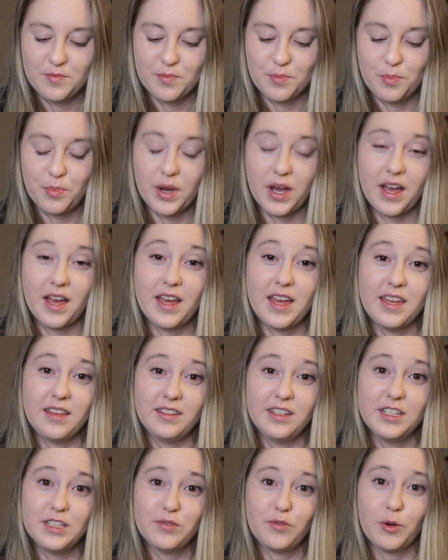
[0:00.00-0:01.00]
But at
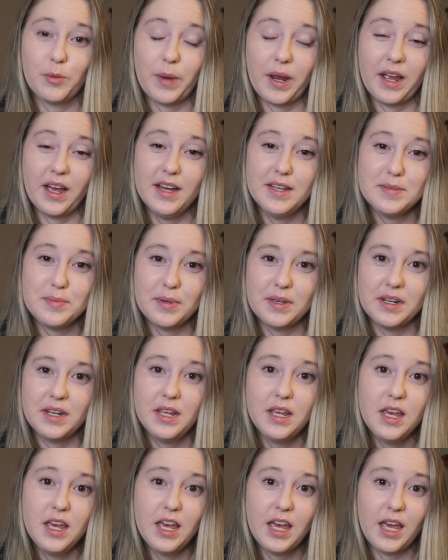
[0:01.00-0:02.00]
least for my husband,
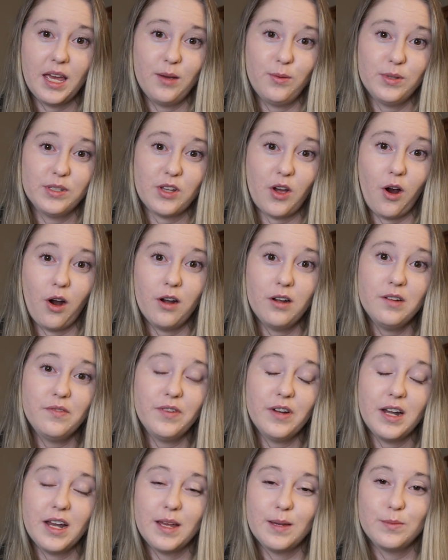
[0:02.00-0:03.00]
it was hard
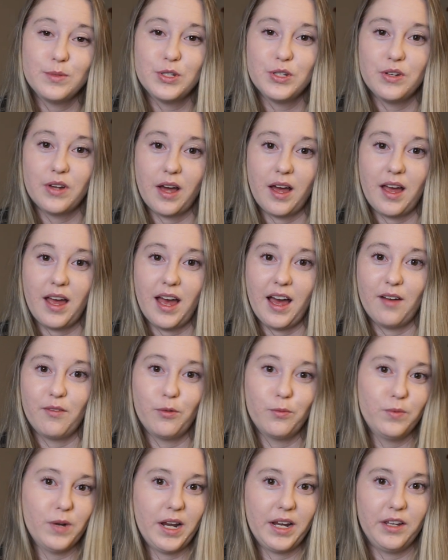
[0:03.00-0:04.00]
for him to not
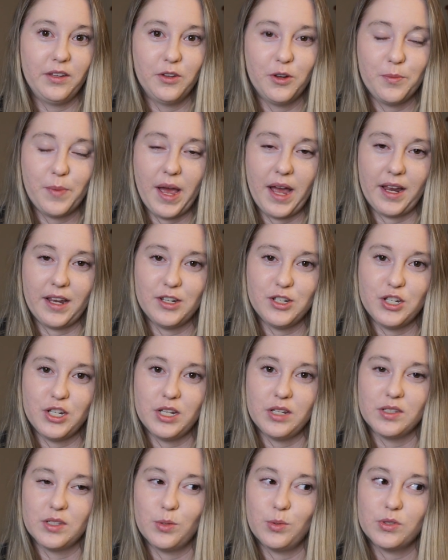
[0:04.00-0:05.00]
have regular mac and
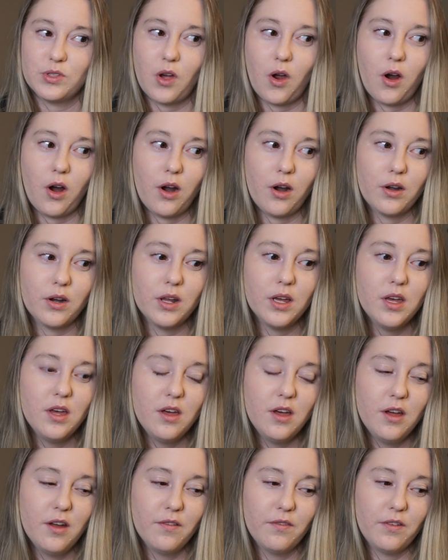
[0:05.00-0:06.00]
cheese. It was hard
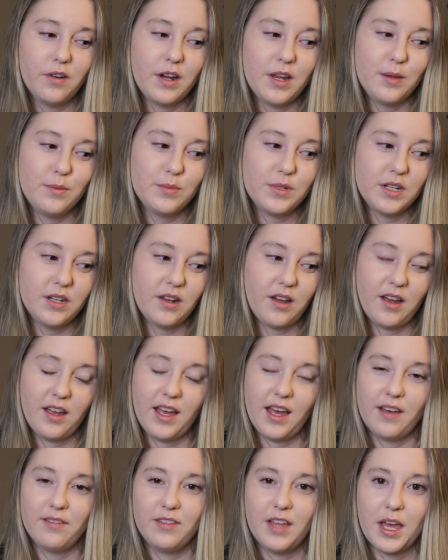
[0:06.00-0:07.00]
for him to not
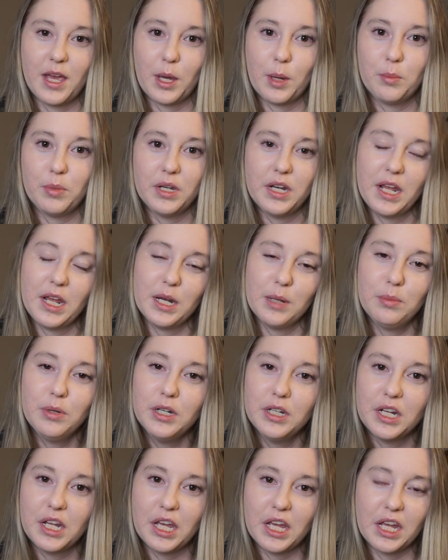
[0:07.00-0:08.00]
have like banana
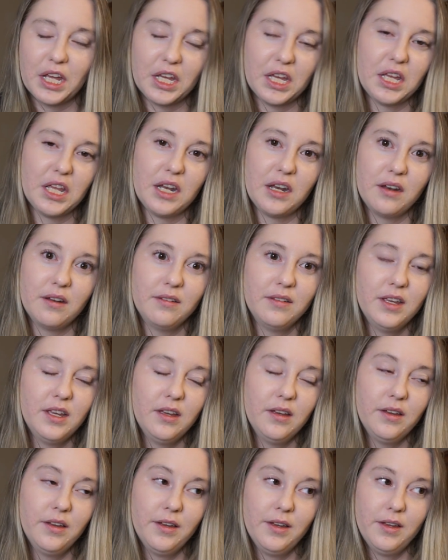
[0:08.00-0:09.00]
pudding and
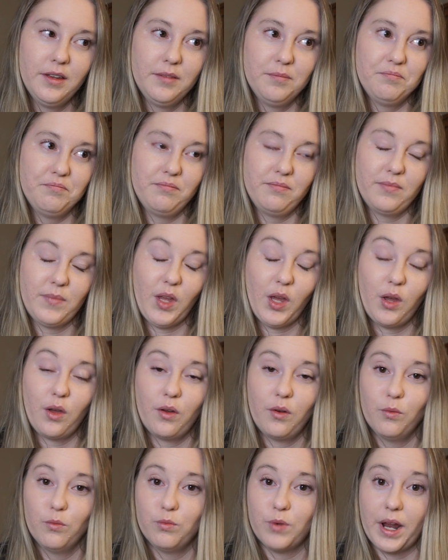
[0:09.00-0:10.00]

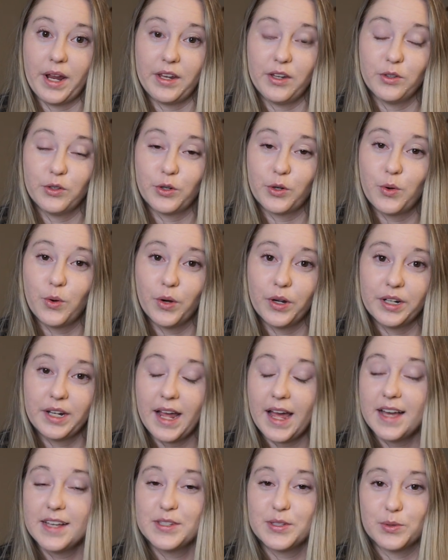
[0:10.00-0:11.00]
regular corn
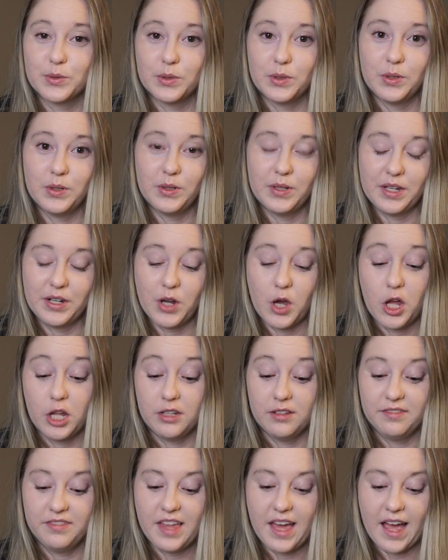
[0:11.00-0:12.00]
casserole and
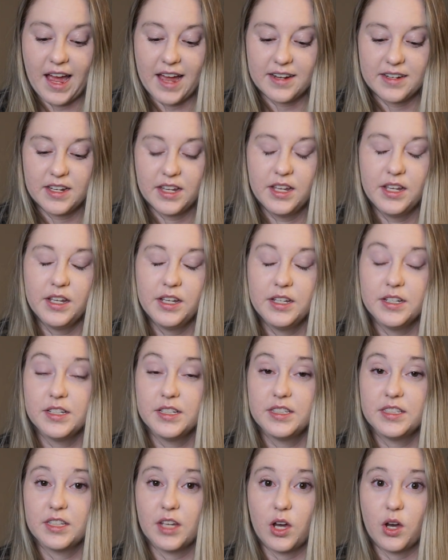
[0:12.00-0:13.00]
all of that.
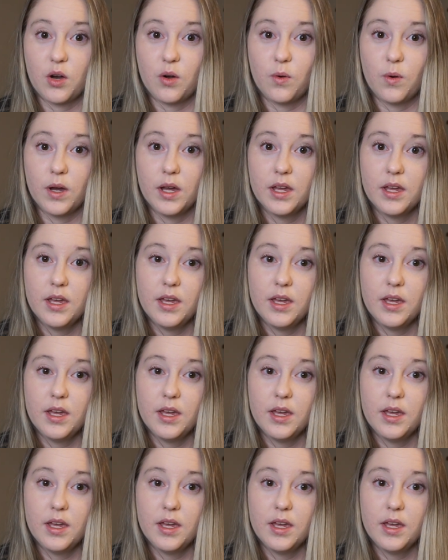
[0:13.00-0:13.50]
So